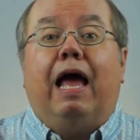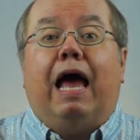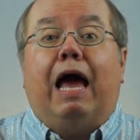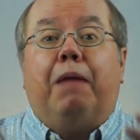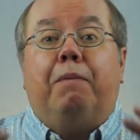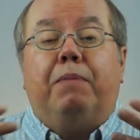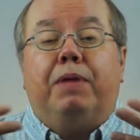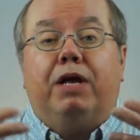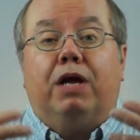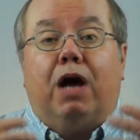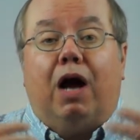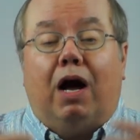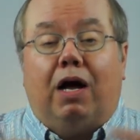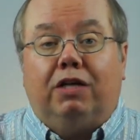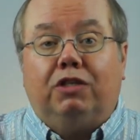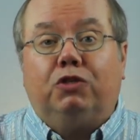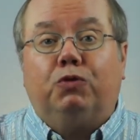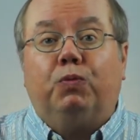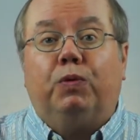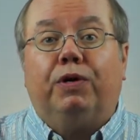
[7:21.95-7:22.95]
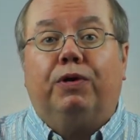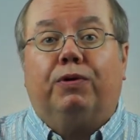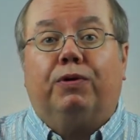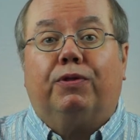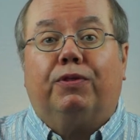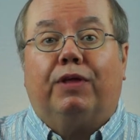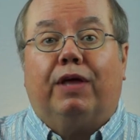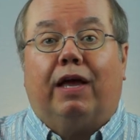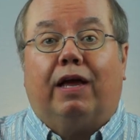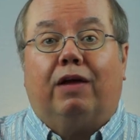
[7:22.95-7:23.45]
And because we are
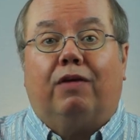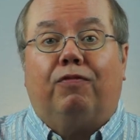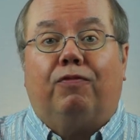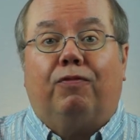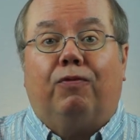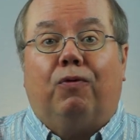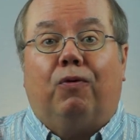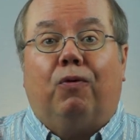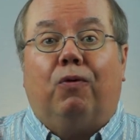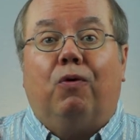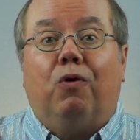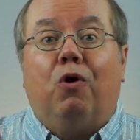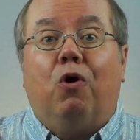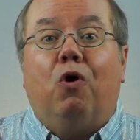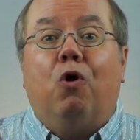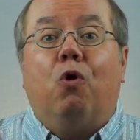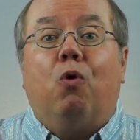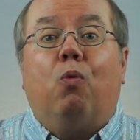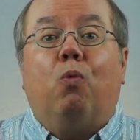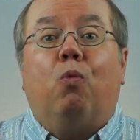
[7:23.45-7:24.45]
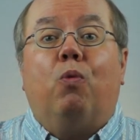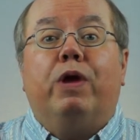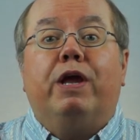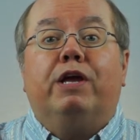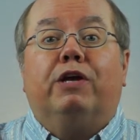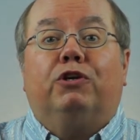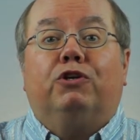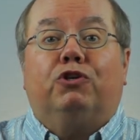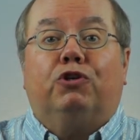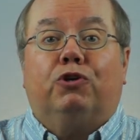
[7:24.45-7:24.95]
thankful,
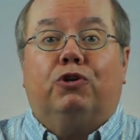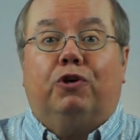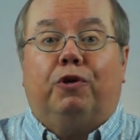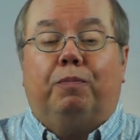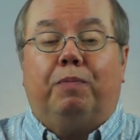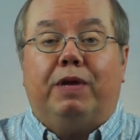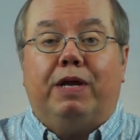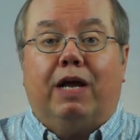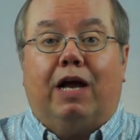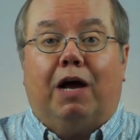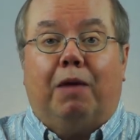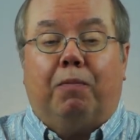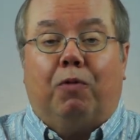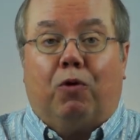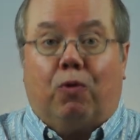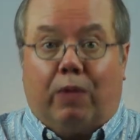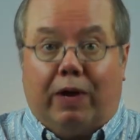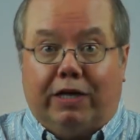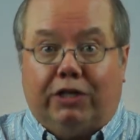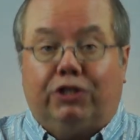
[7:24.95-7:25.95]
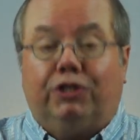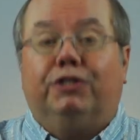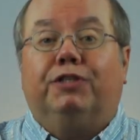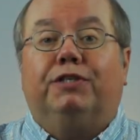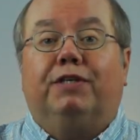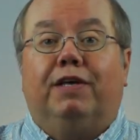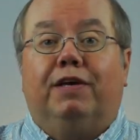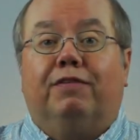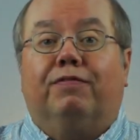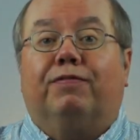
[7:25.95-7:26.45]
we in turn become
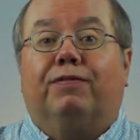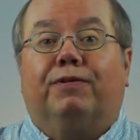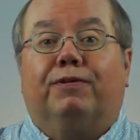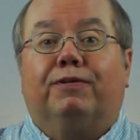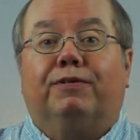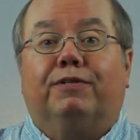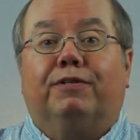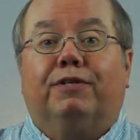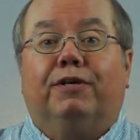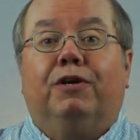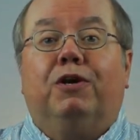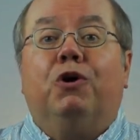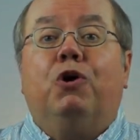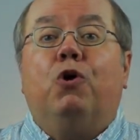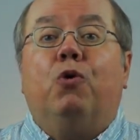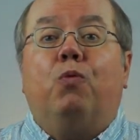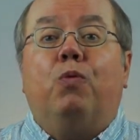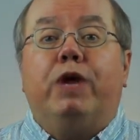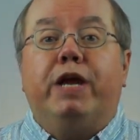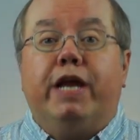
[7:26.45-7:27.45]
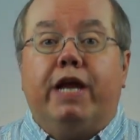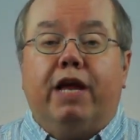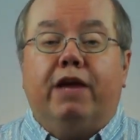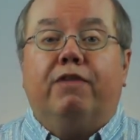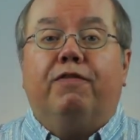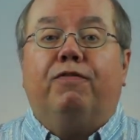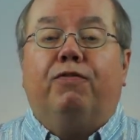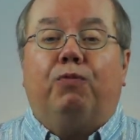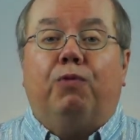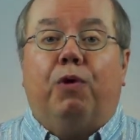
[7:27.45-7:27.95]
gracious givers. We
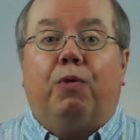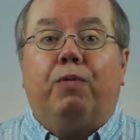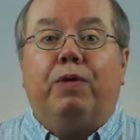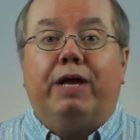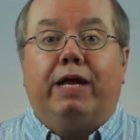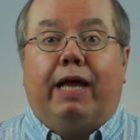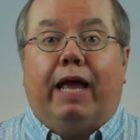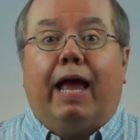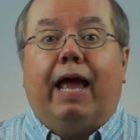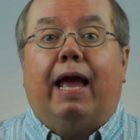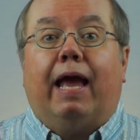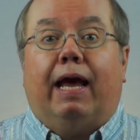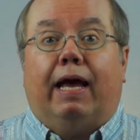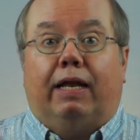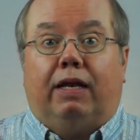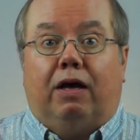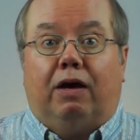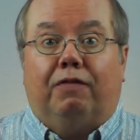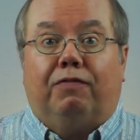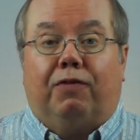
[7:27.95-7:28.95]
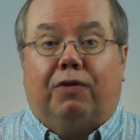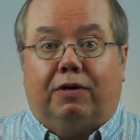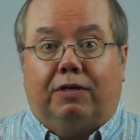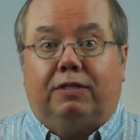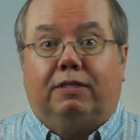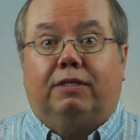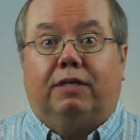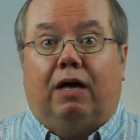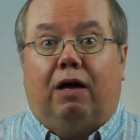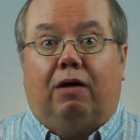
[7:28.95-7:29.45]
give what we can of
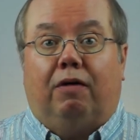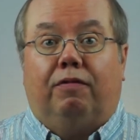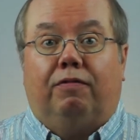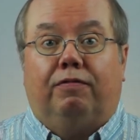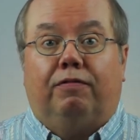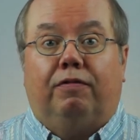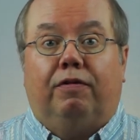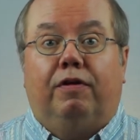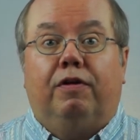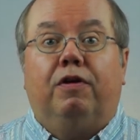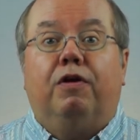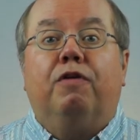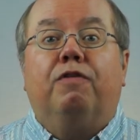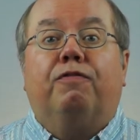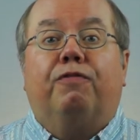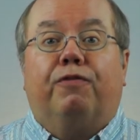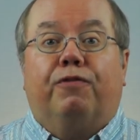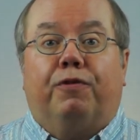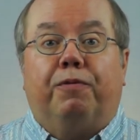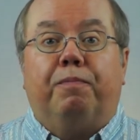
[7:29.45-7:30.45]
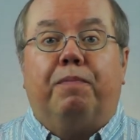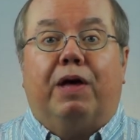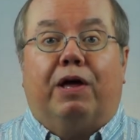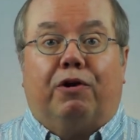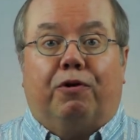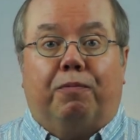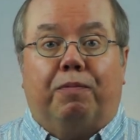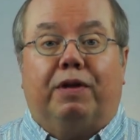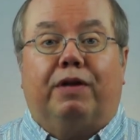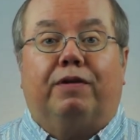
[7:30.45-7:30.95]
ourselves for the
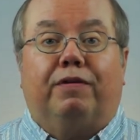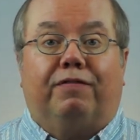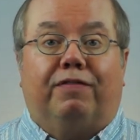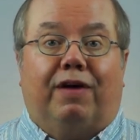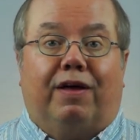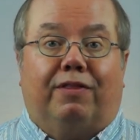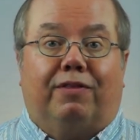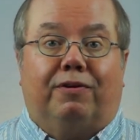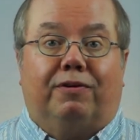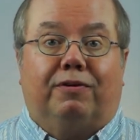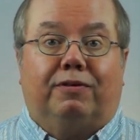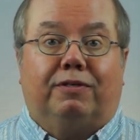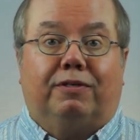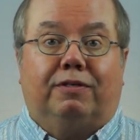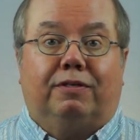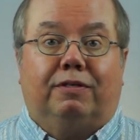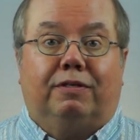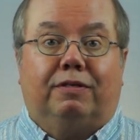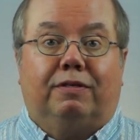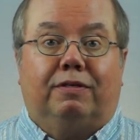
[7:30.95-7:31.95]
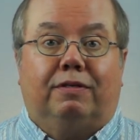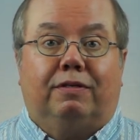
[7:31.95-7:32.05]
betterment of others.